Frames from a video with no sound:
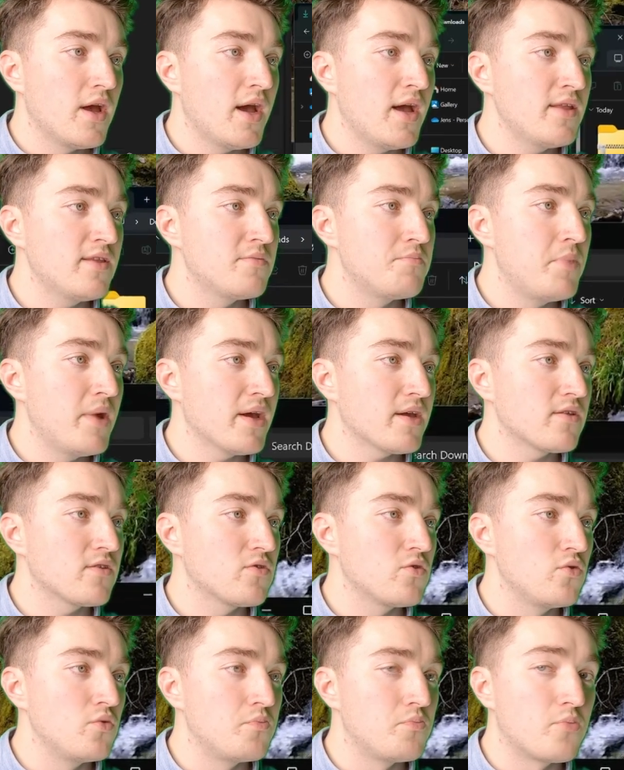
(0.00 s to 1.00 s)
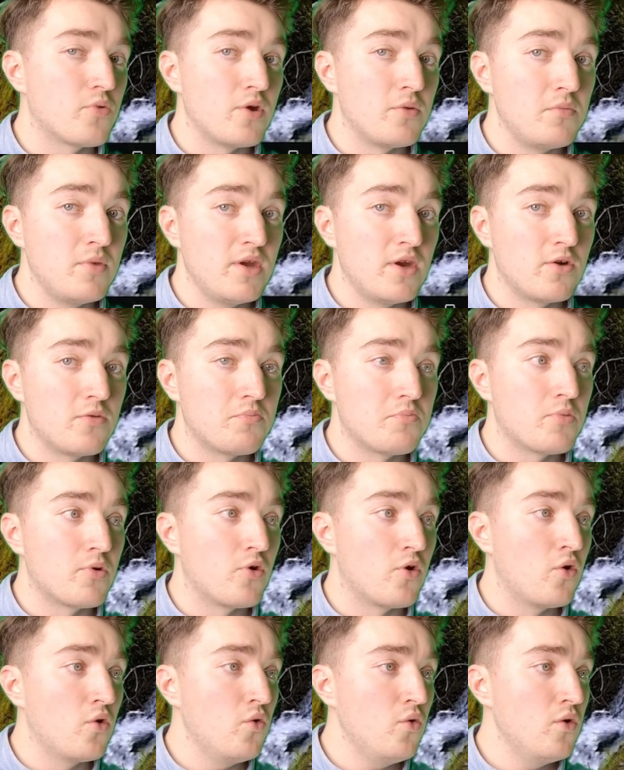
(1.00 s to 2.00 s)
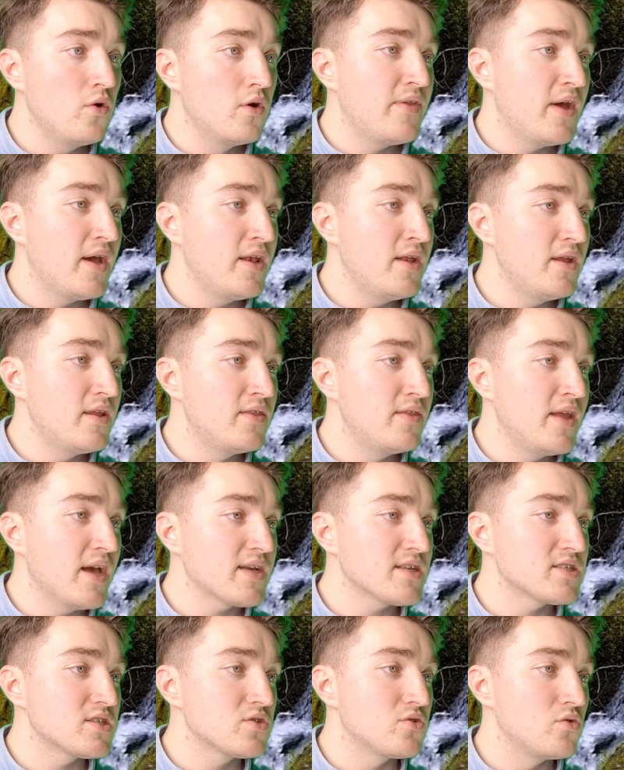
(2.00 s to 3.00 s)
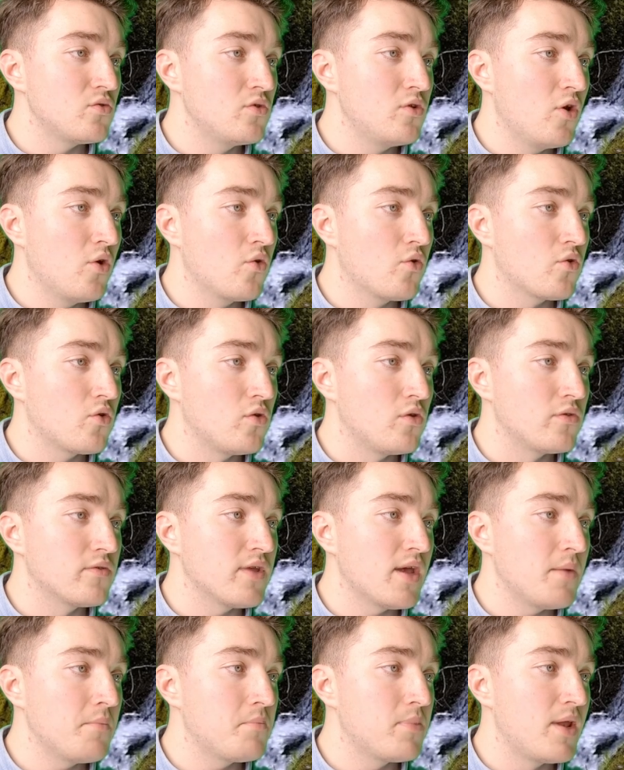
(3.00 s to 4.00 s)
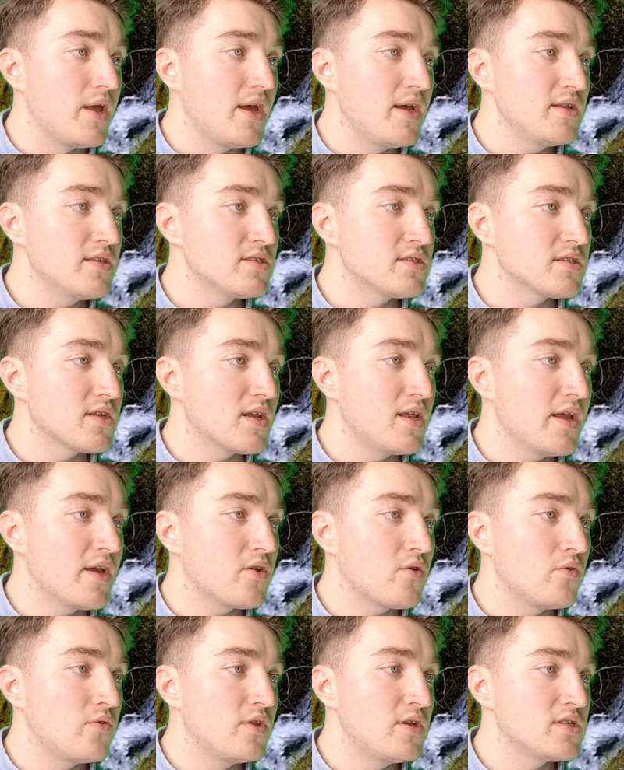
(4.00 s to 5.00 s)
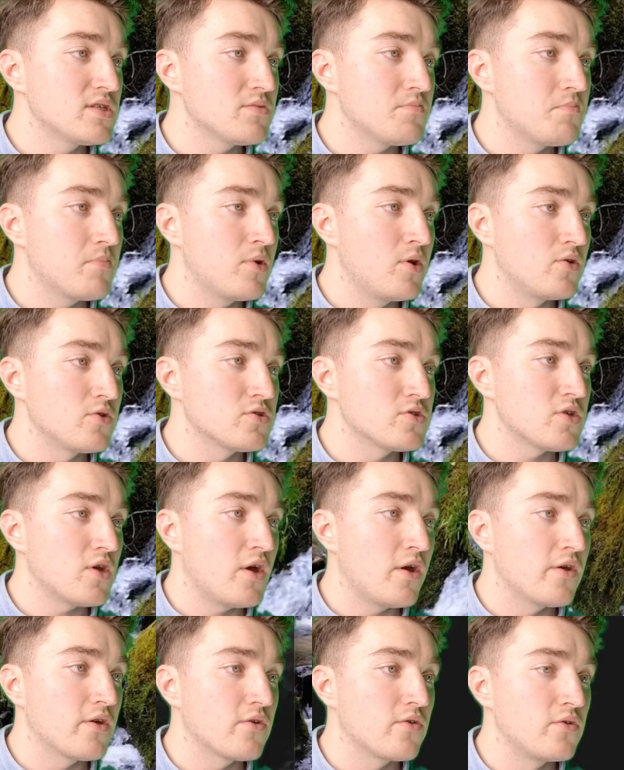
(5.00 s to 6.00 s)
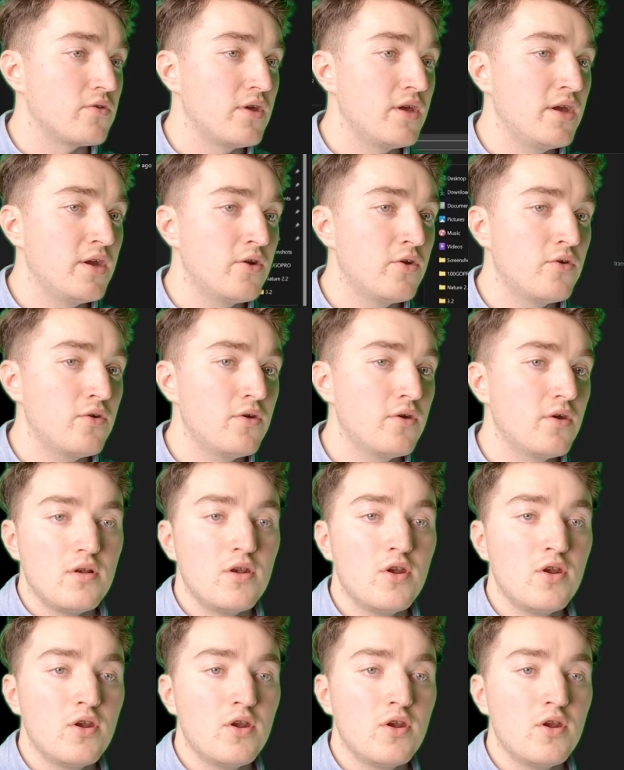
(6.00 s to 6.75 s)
Head back to Premiere Pro. Then next to local templates, click on this plus icon here.